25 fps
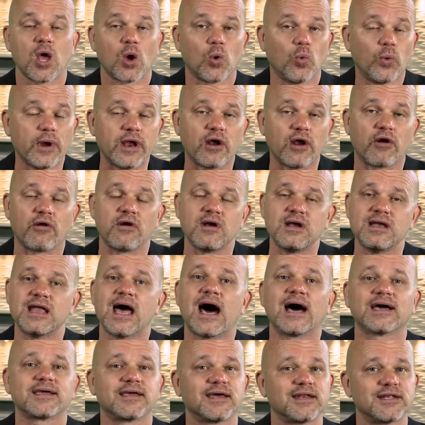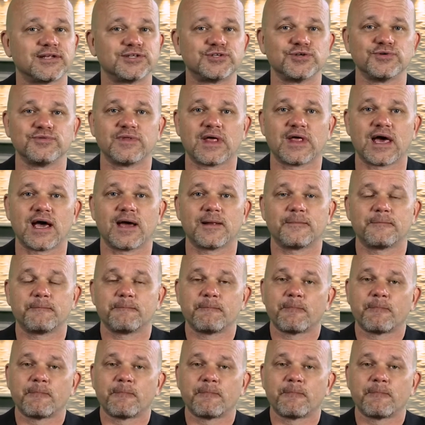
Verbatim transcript: We are not going to do that.